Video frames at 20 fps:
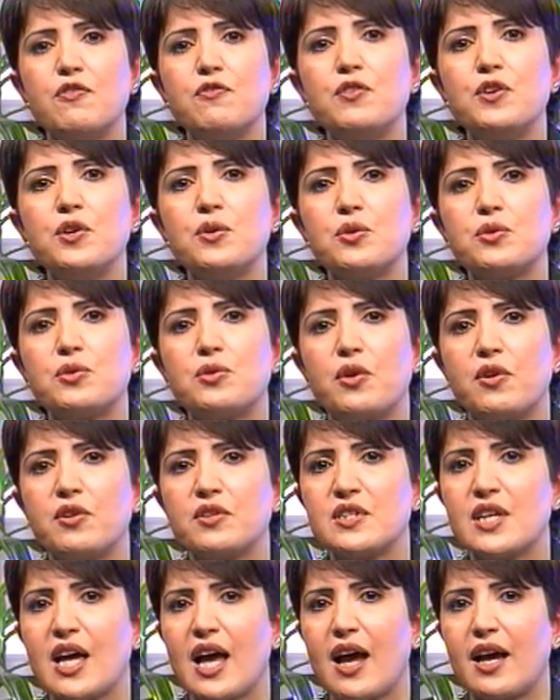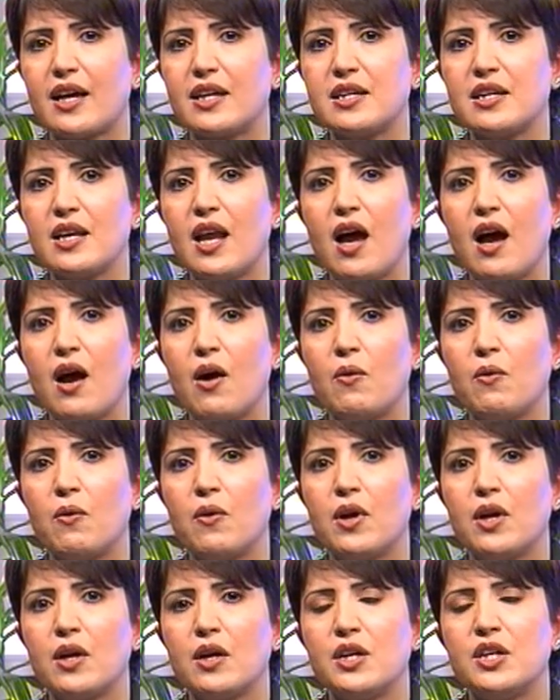If you don't act
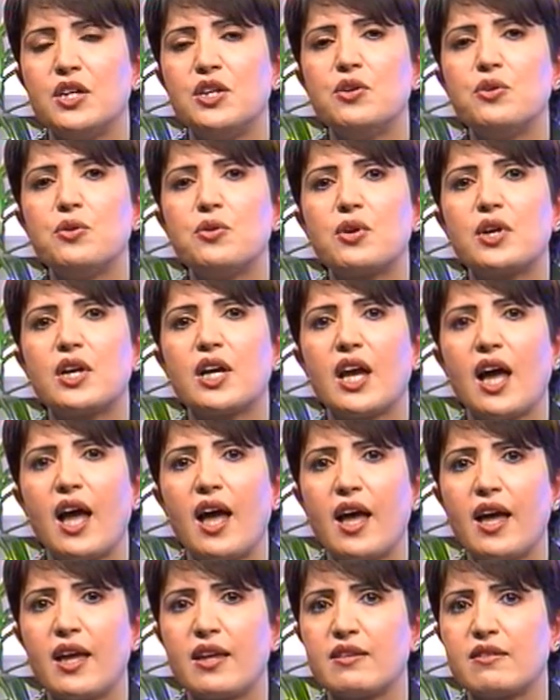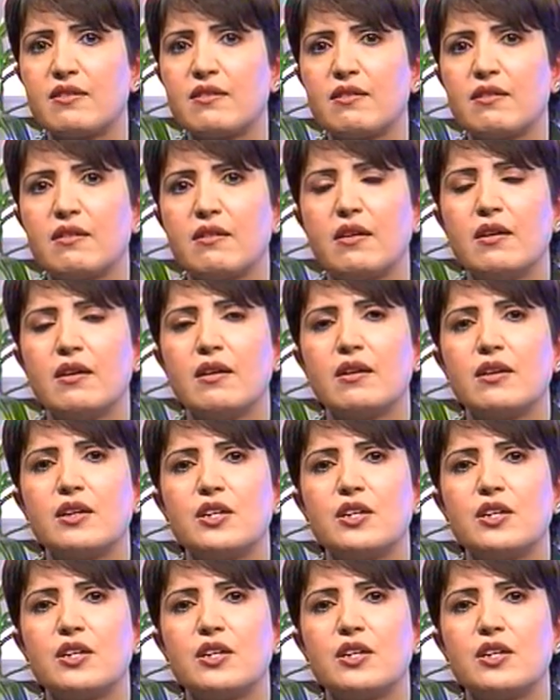now, you can't